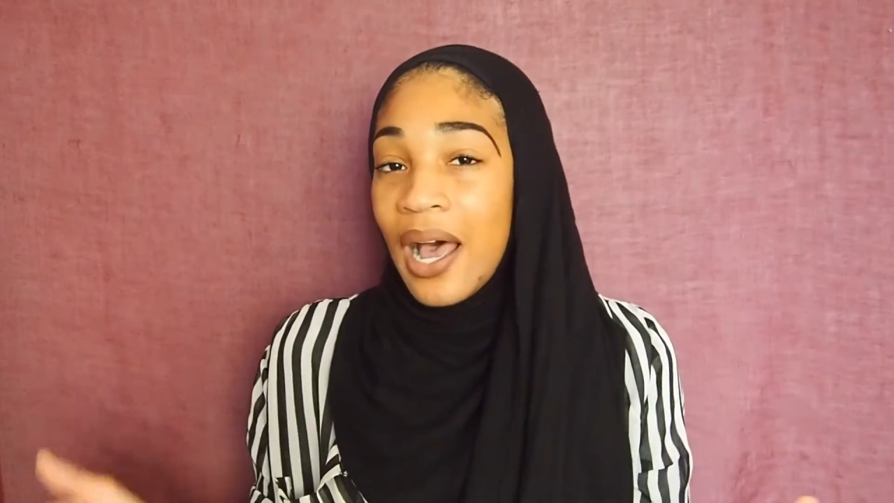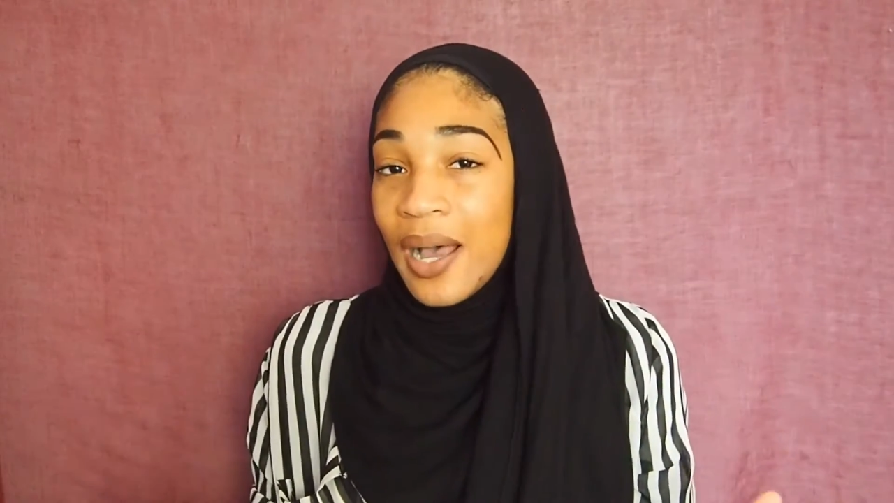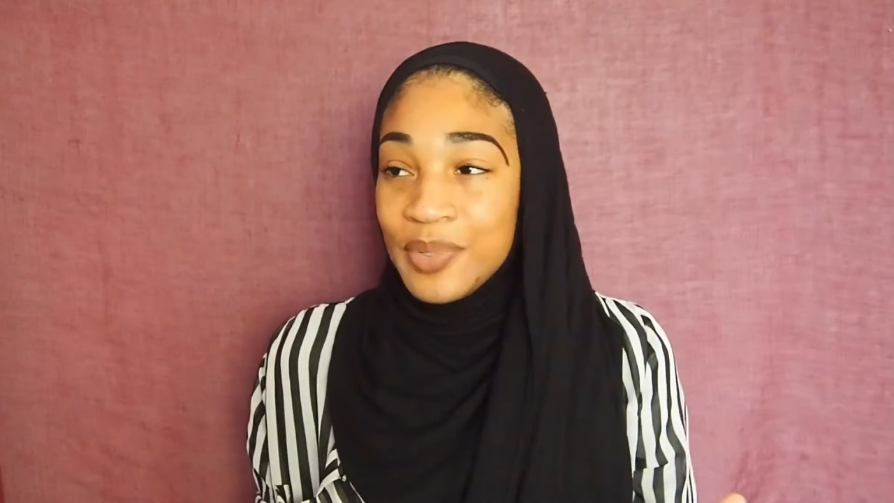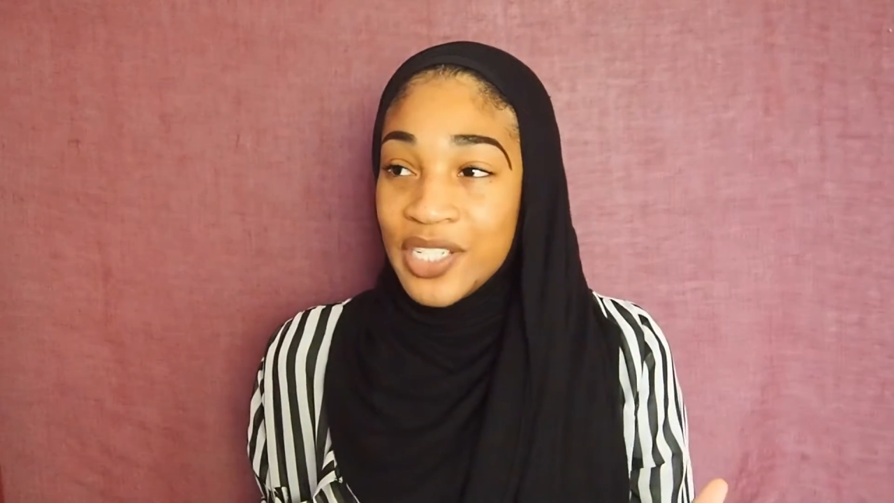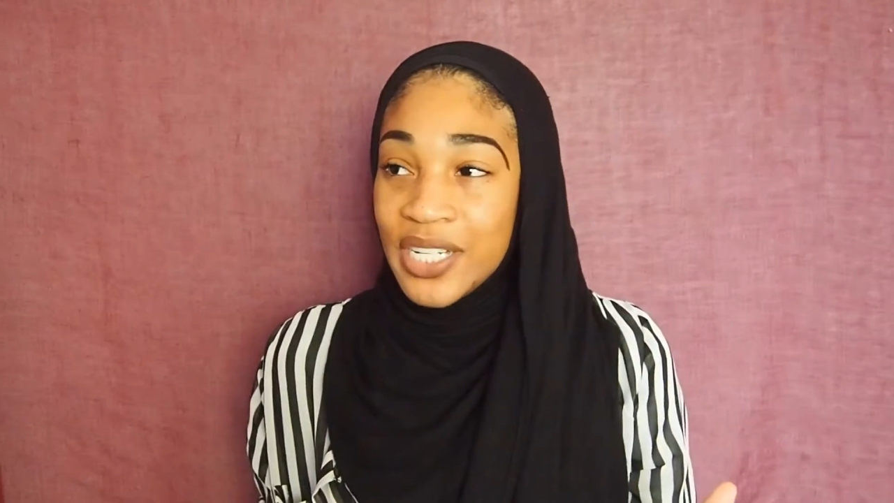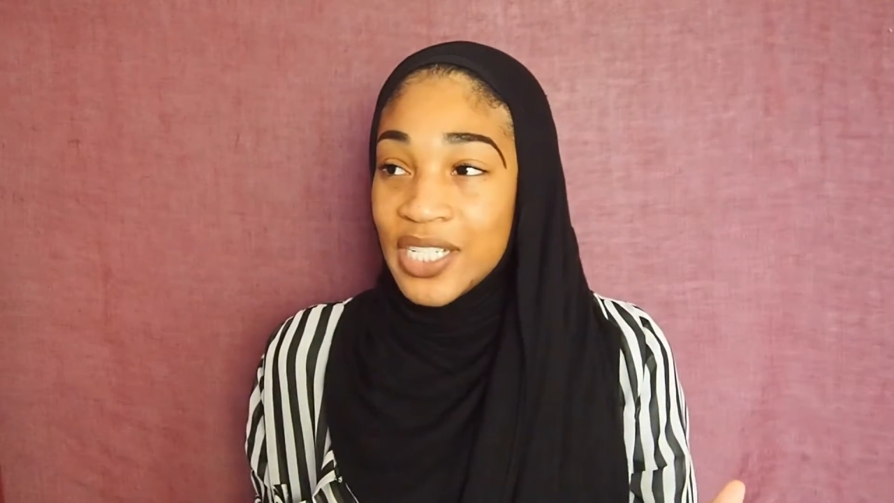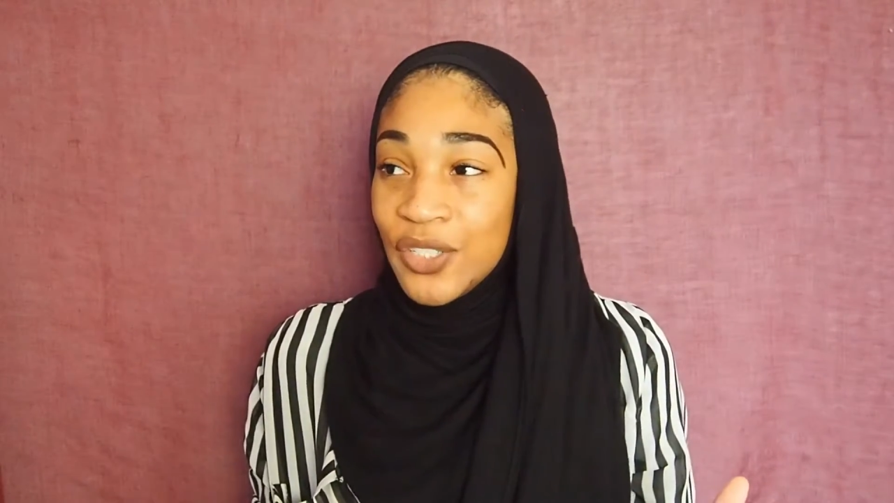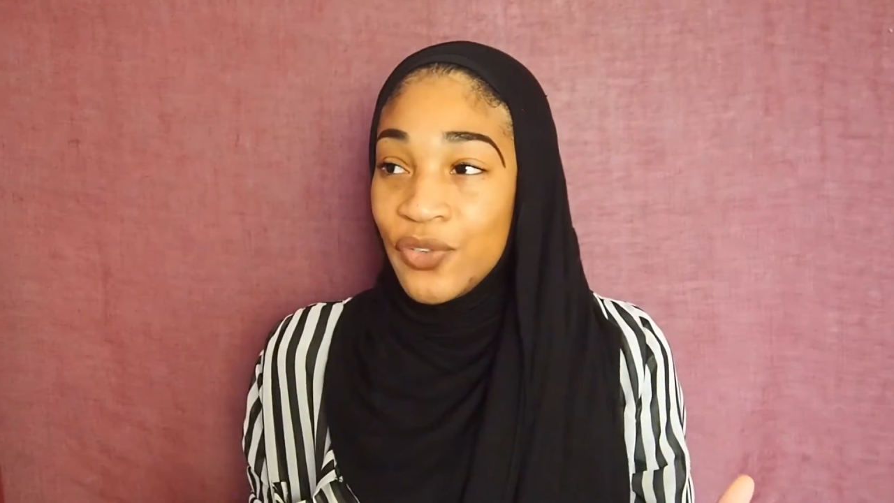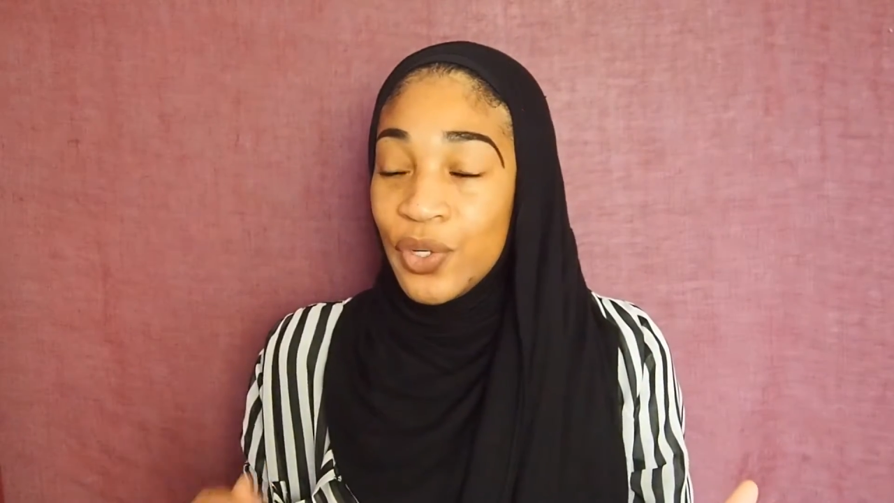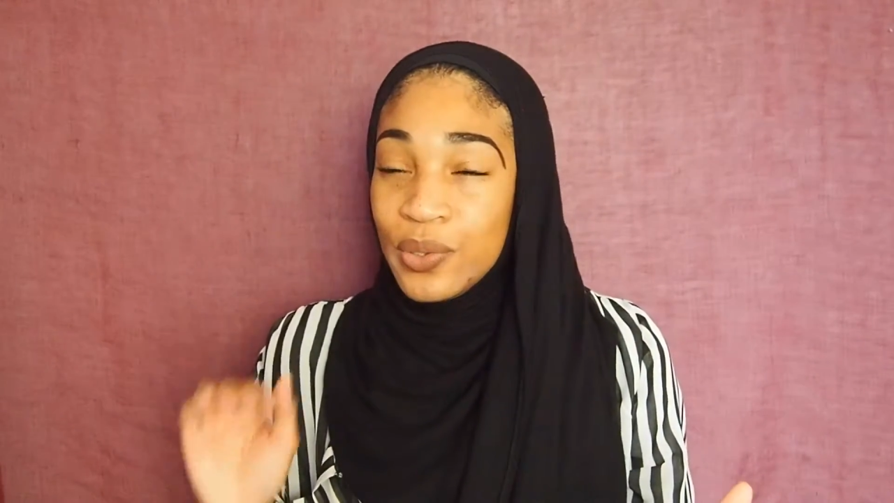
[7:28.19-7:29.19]

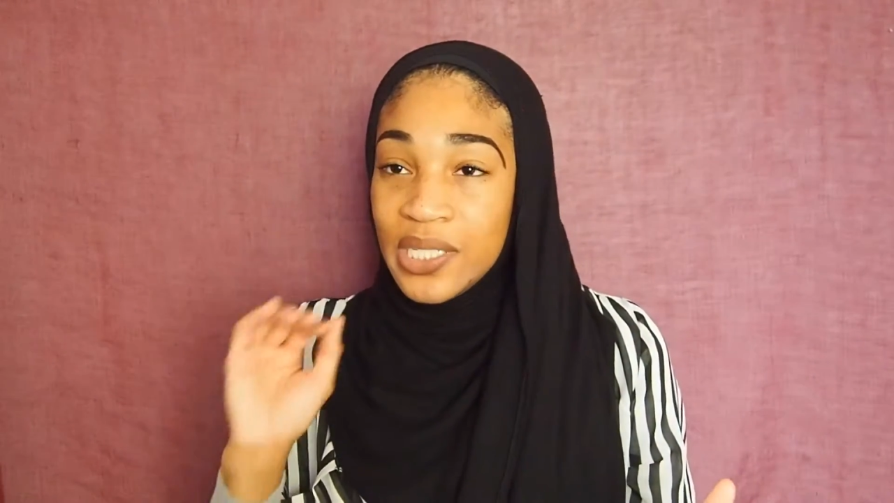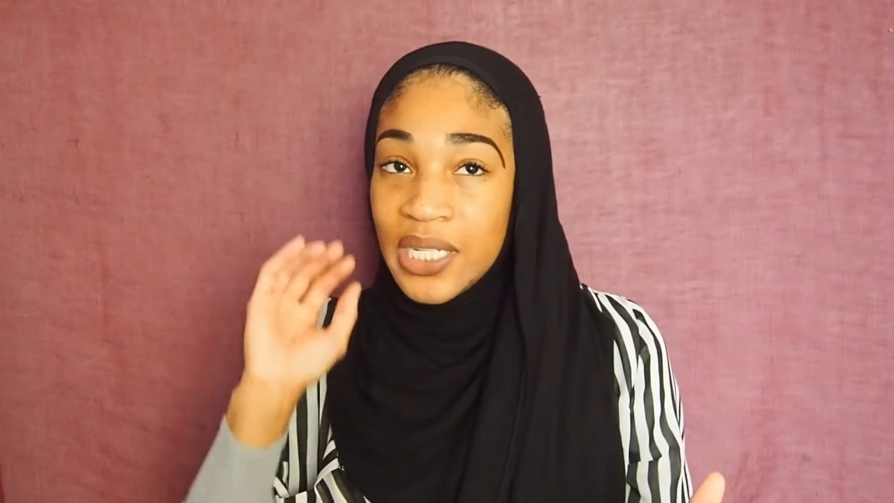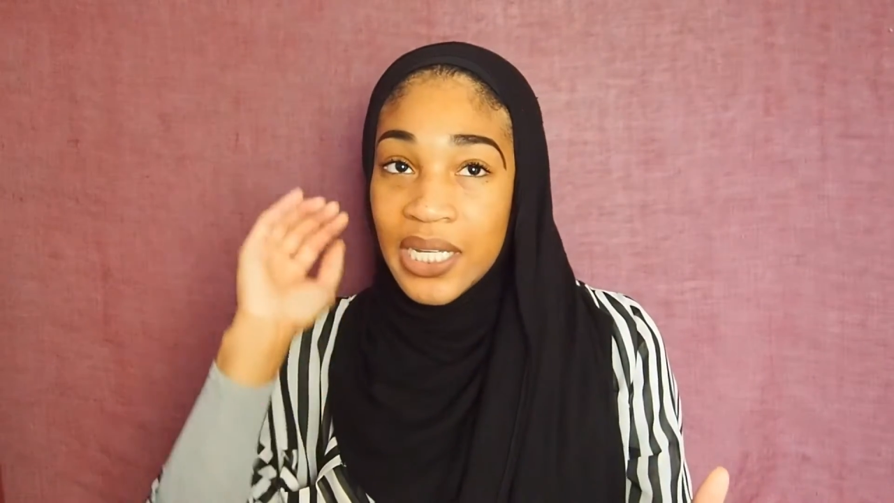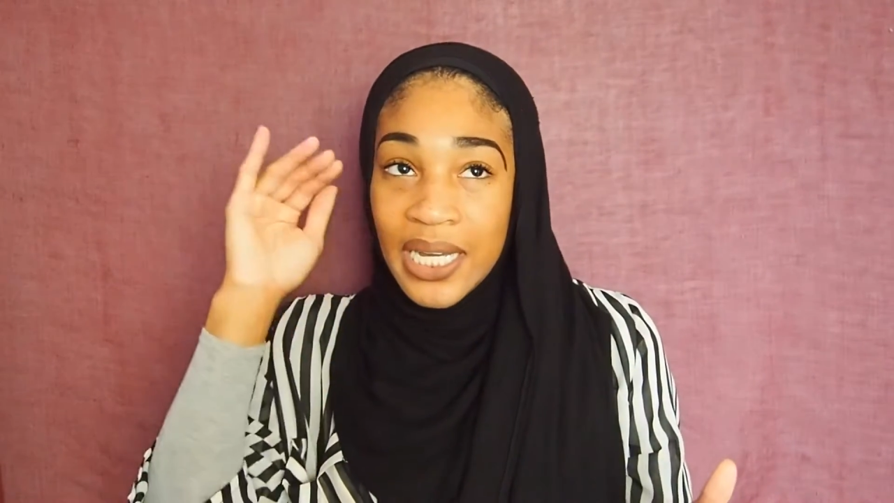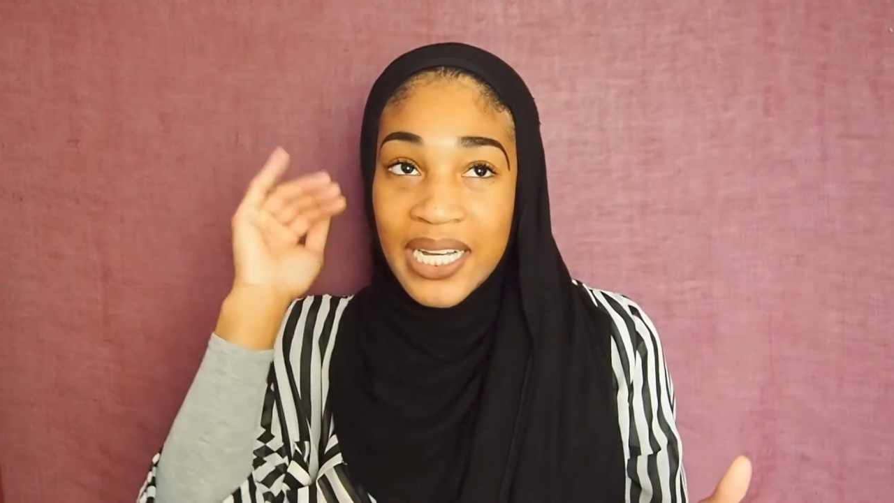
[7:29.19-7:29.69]
options for you to